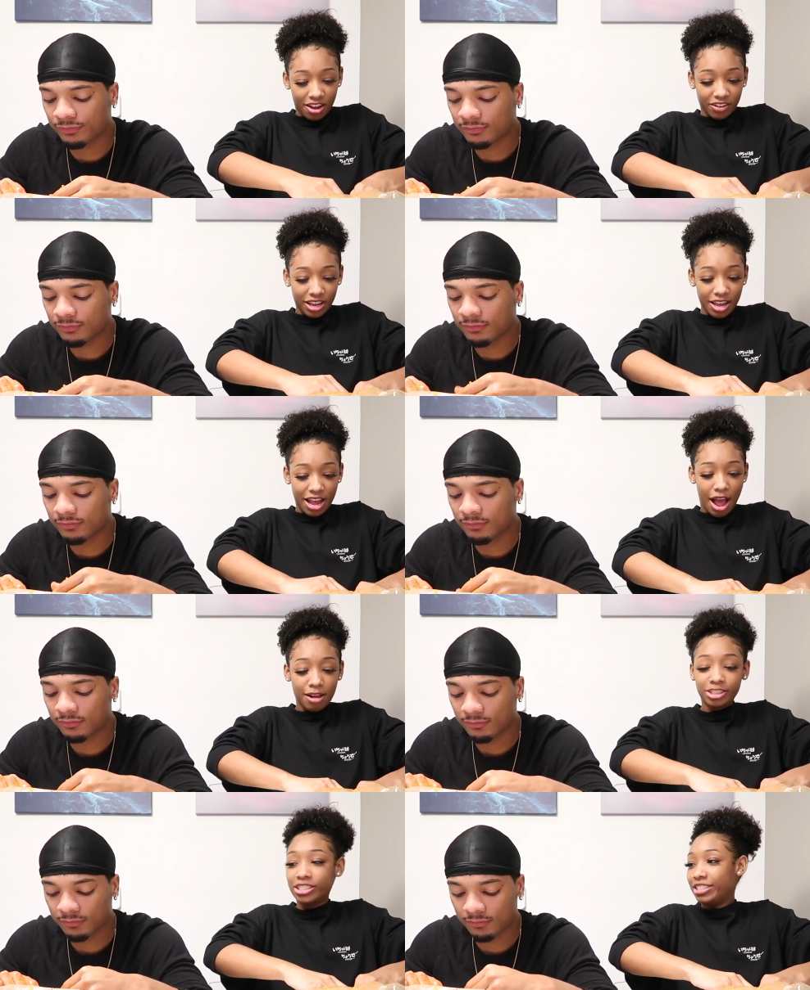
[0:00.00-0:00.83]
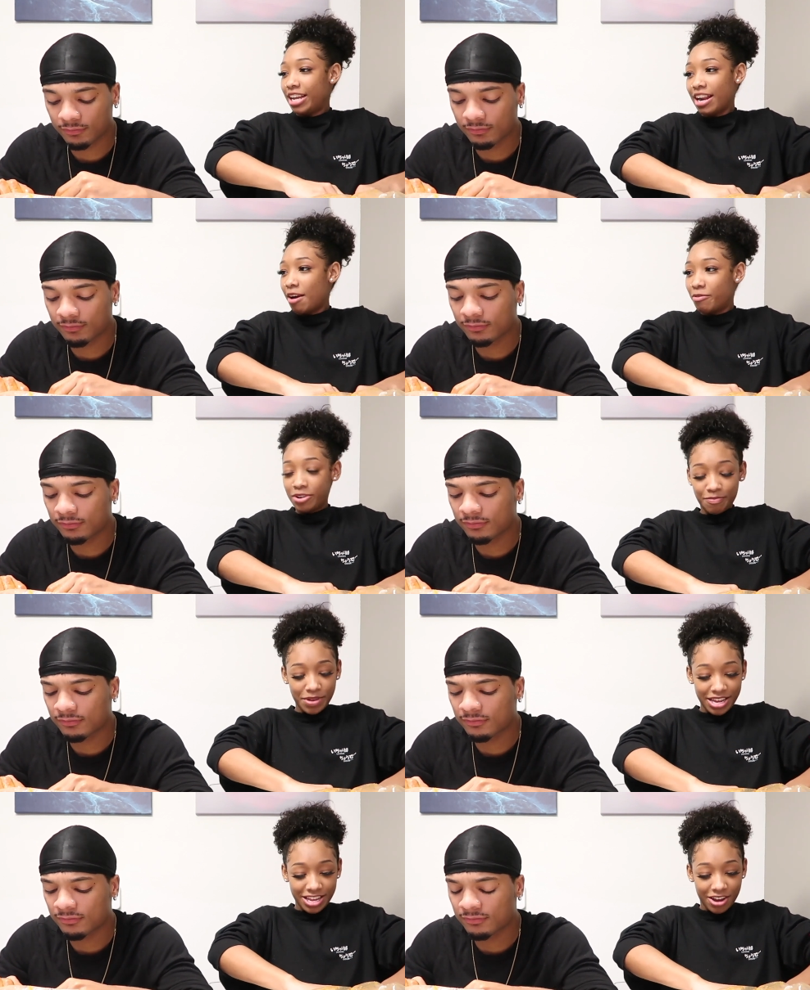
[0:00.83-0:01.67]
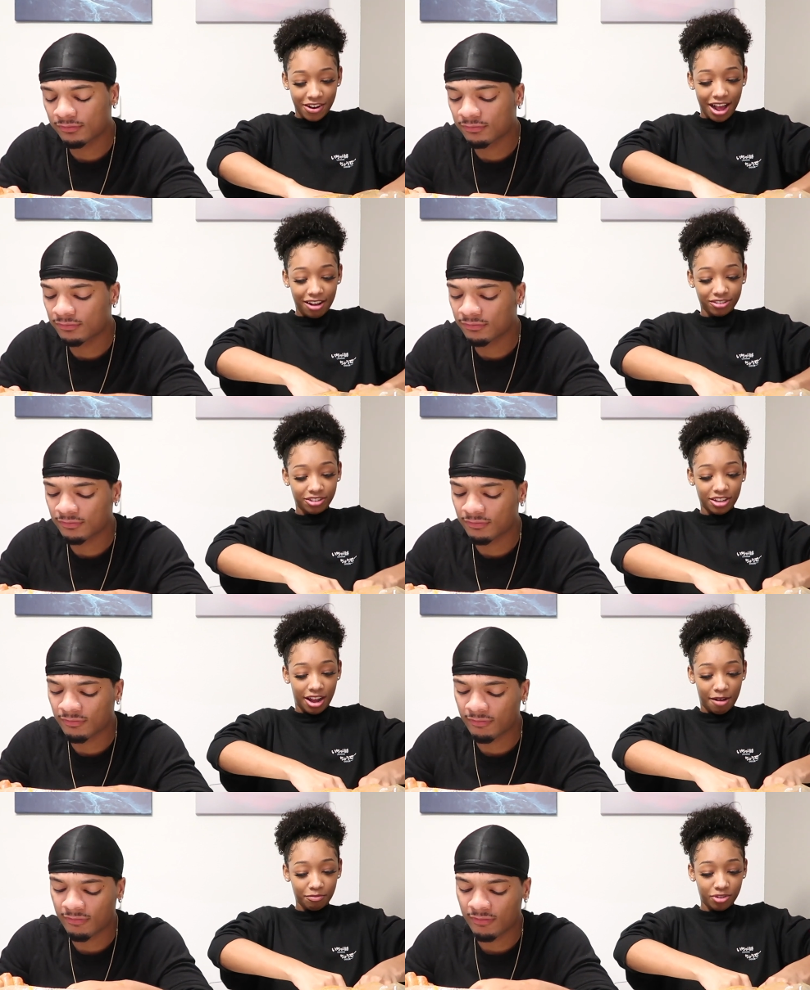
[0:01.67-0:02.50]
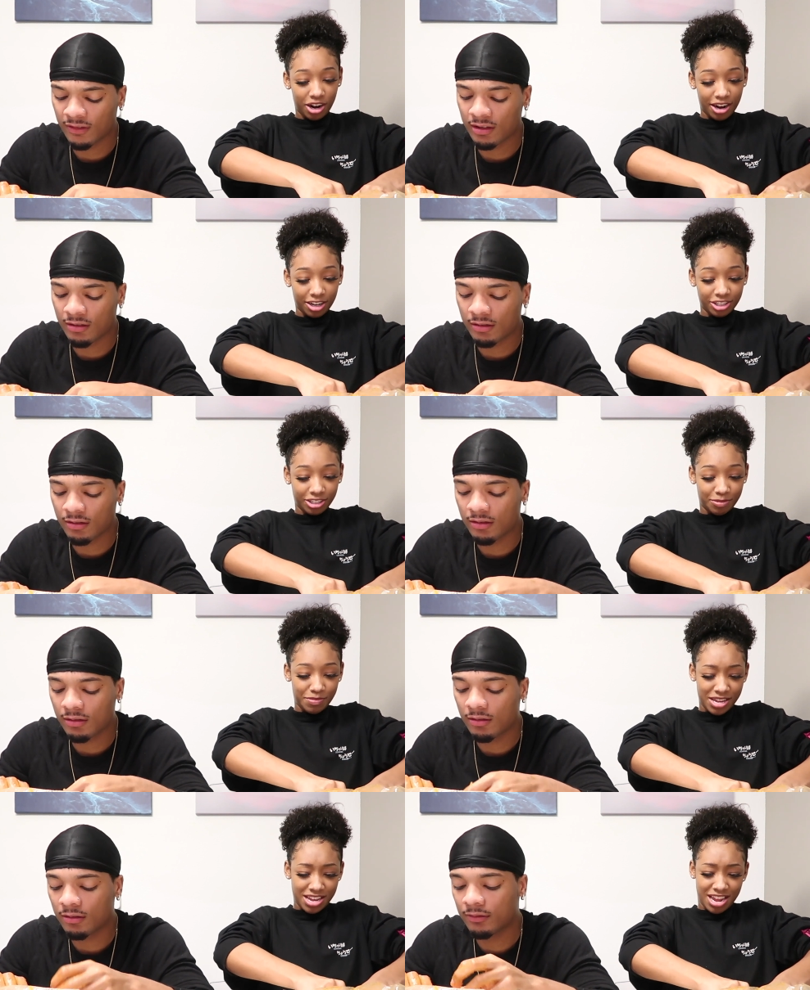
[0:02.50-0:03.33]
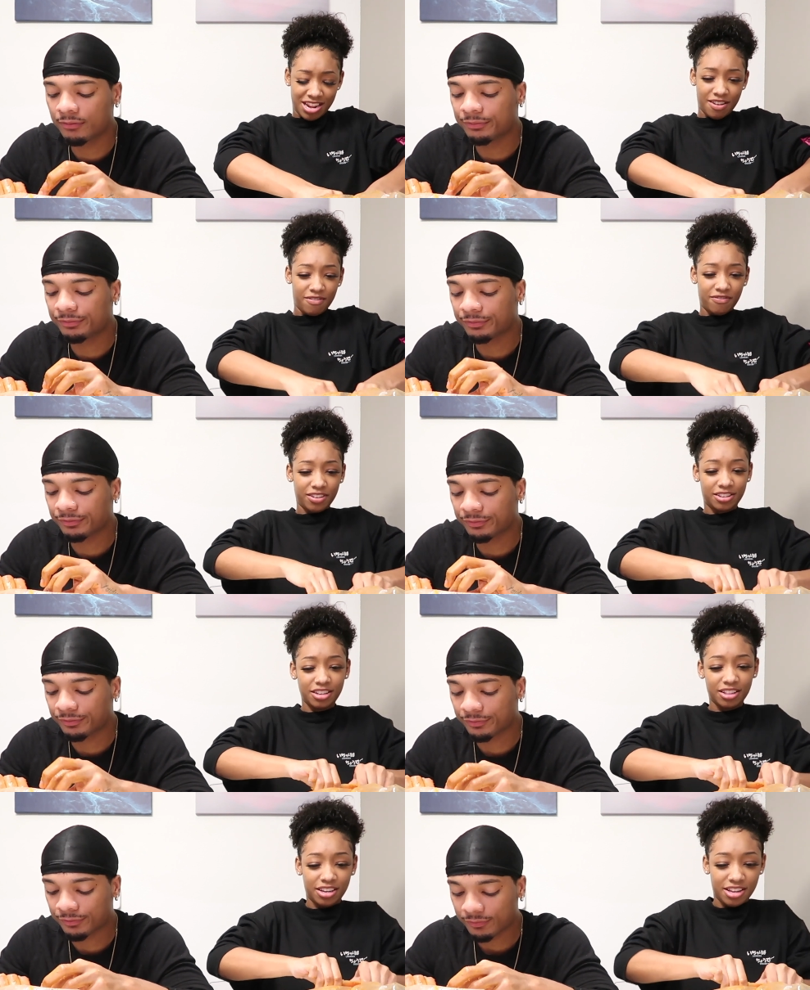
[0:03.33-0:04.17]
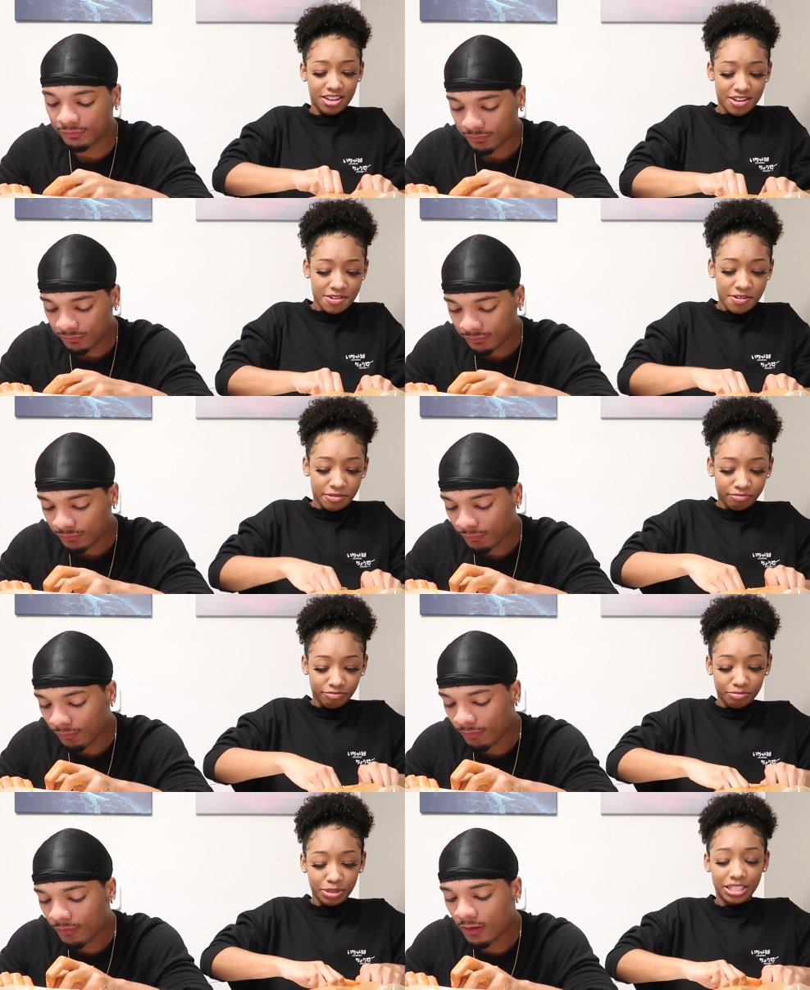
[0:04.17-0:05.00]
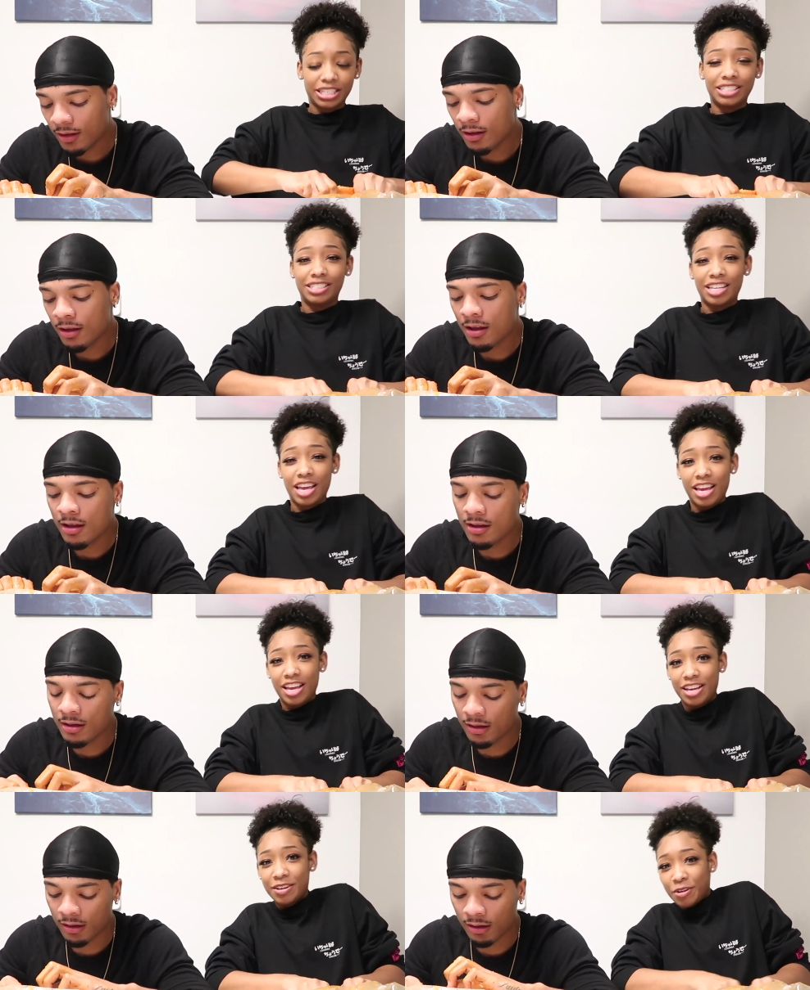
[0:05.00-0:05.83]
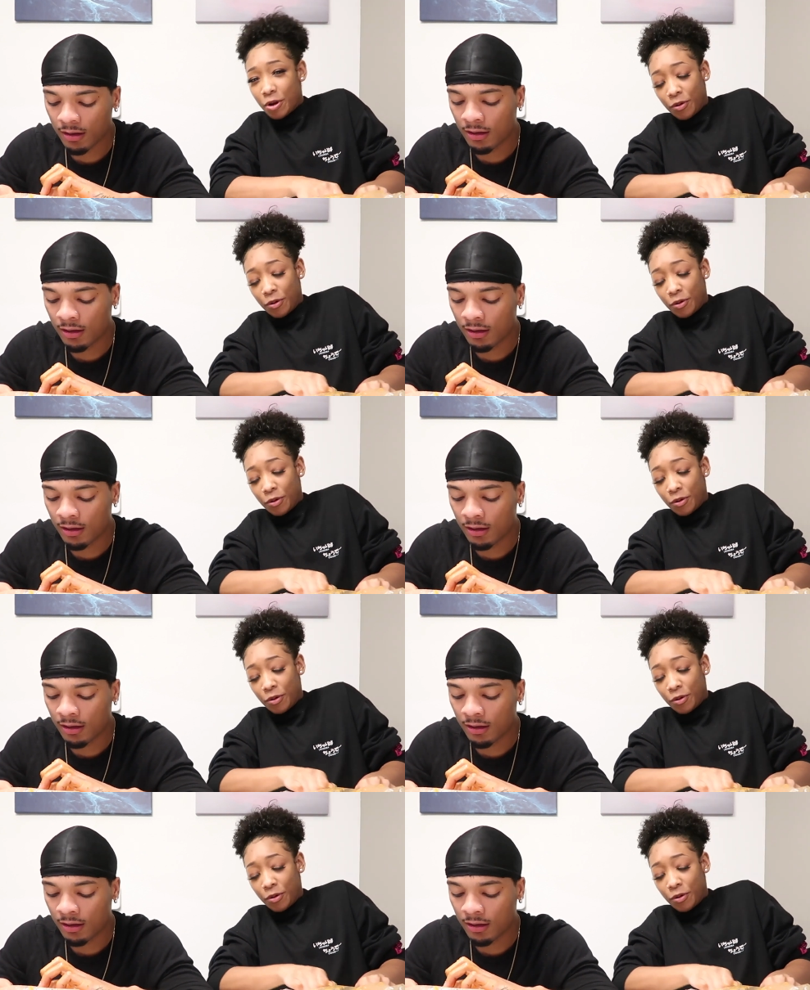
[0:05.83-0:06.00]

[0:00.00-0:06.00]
Speaker 1: Okay, I just said I wouldn't be in your house. I'm trying to just be in the facility because they,